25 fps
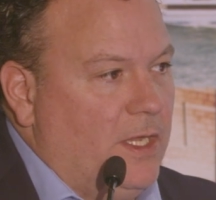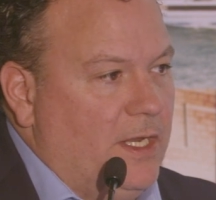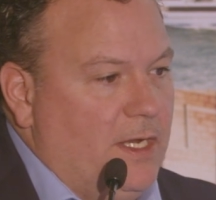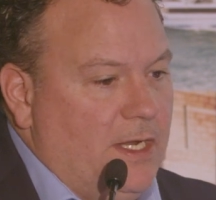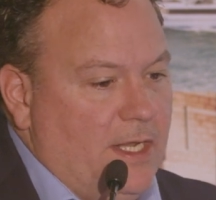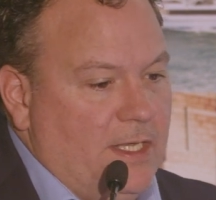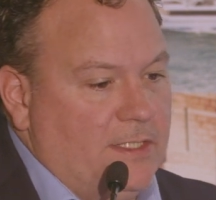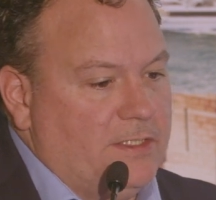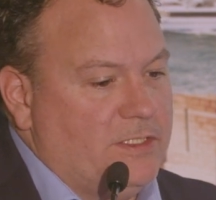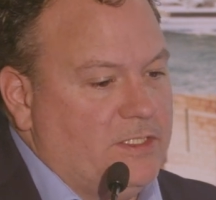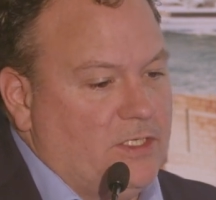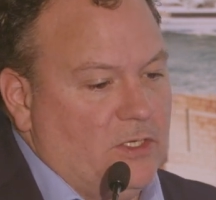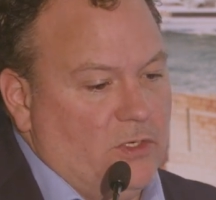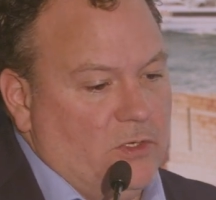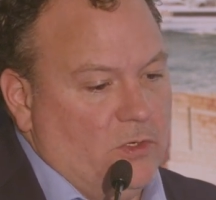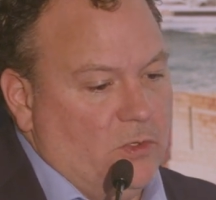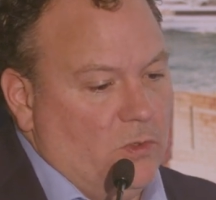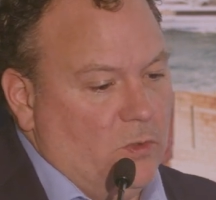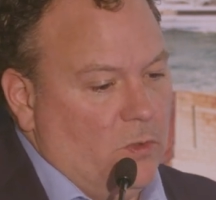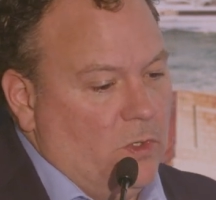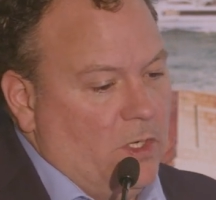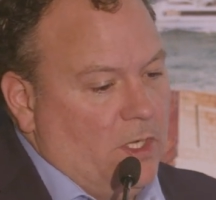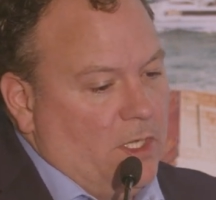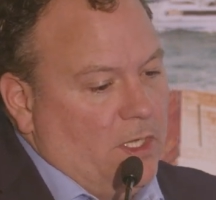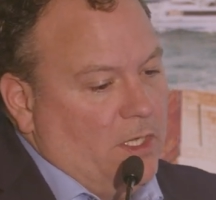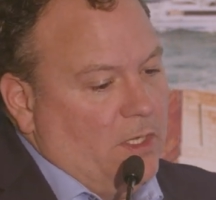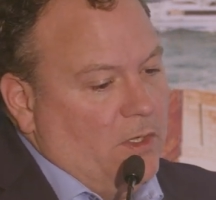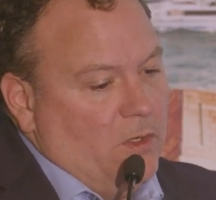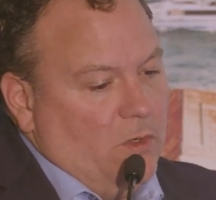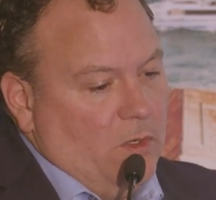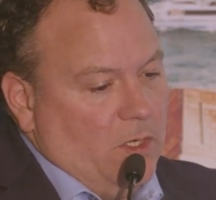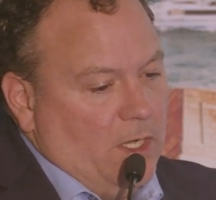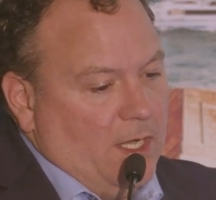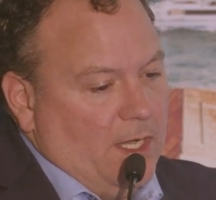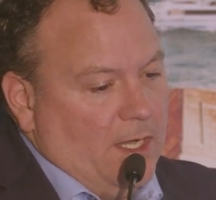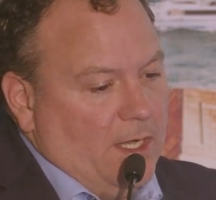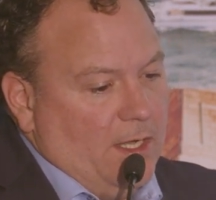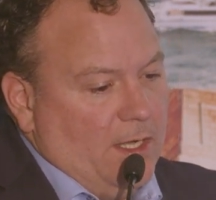And so,
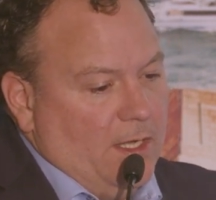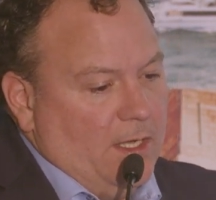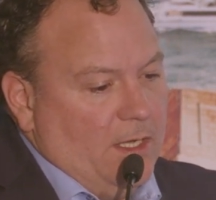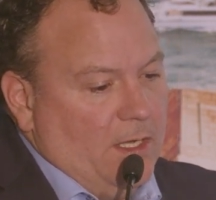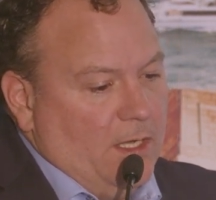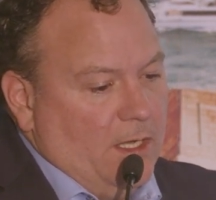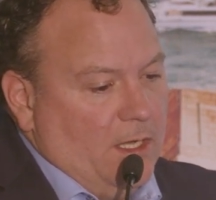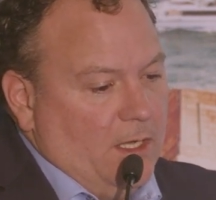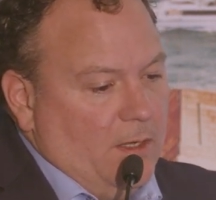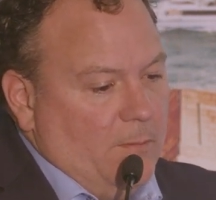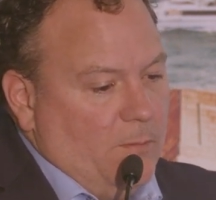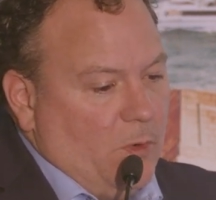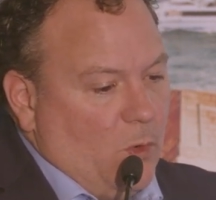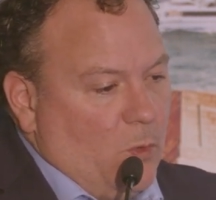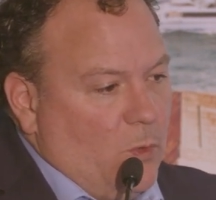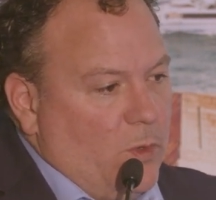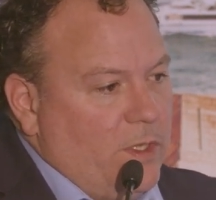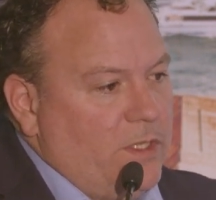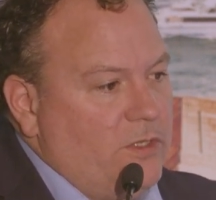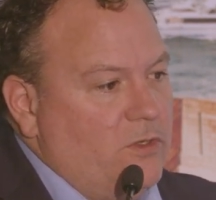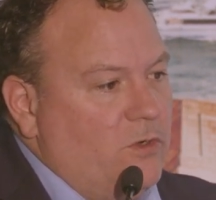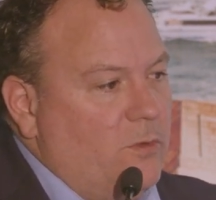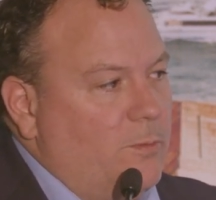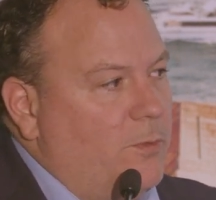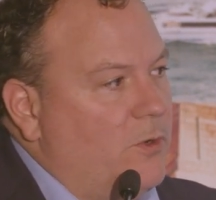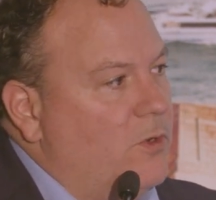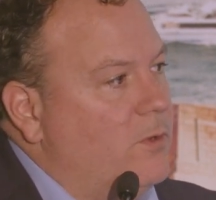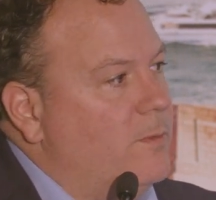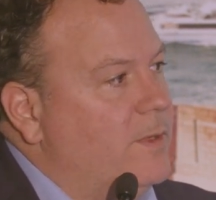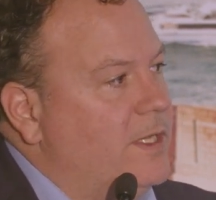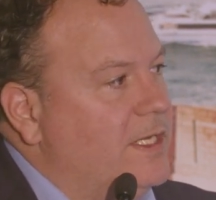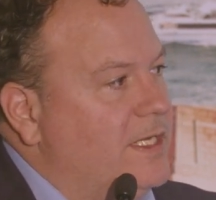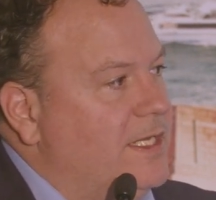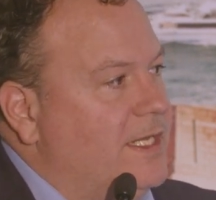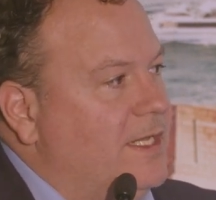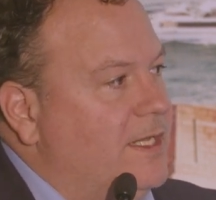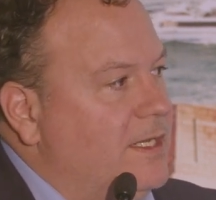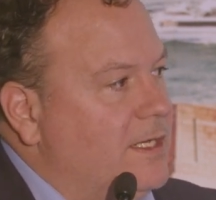but with your
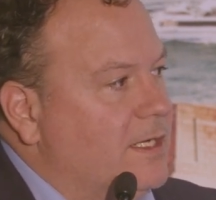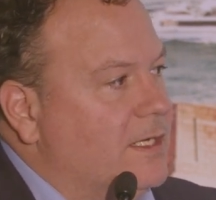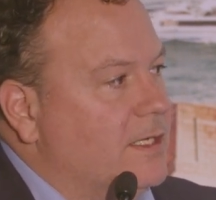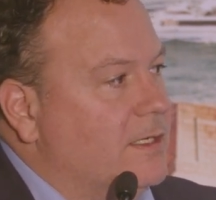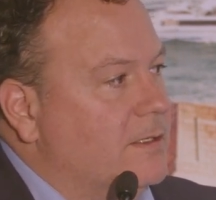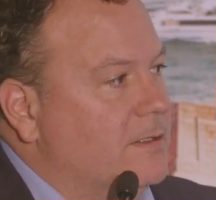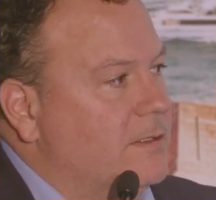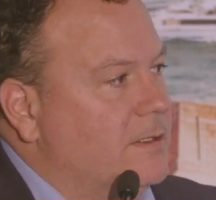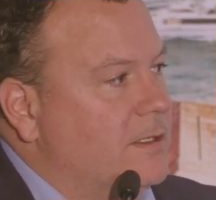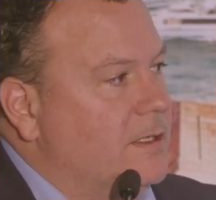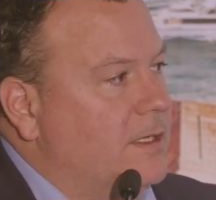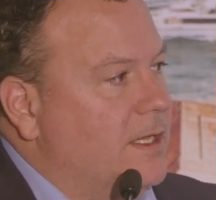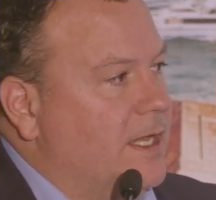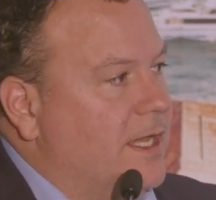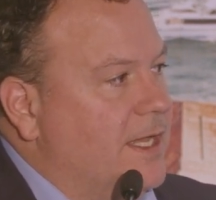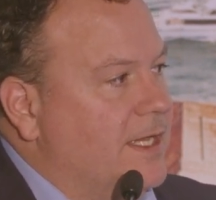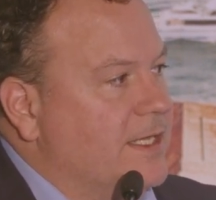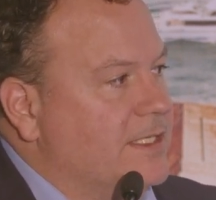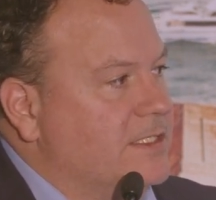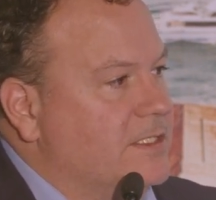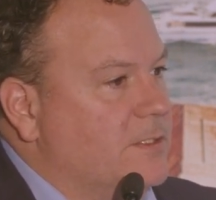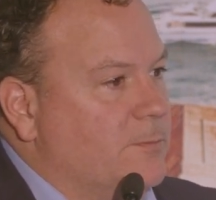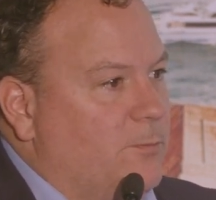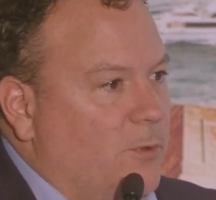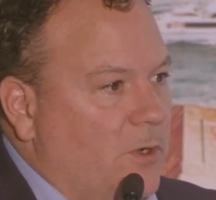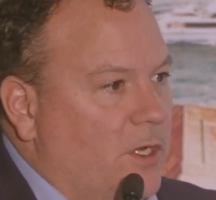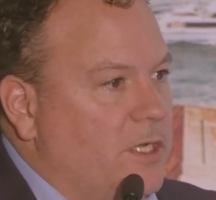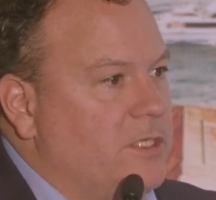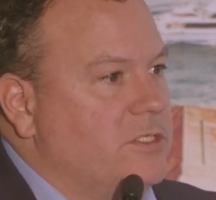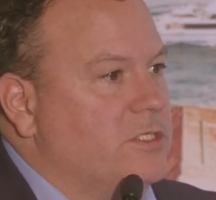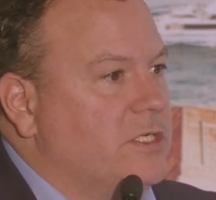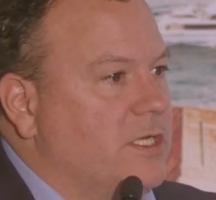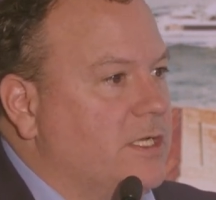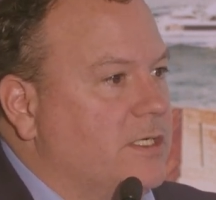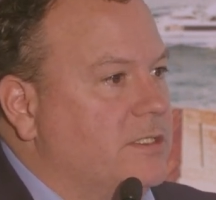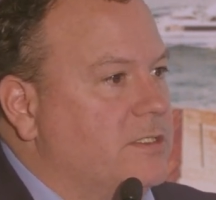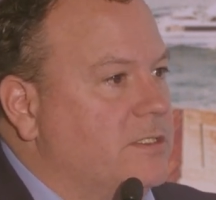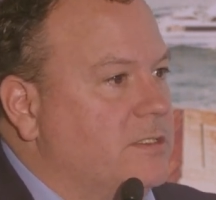permit data as a
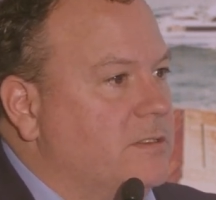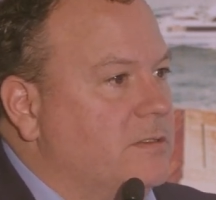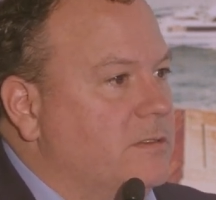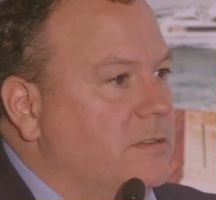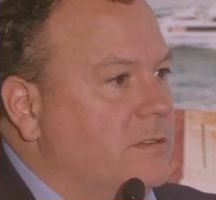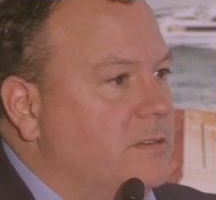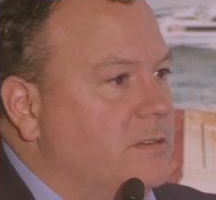project,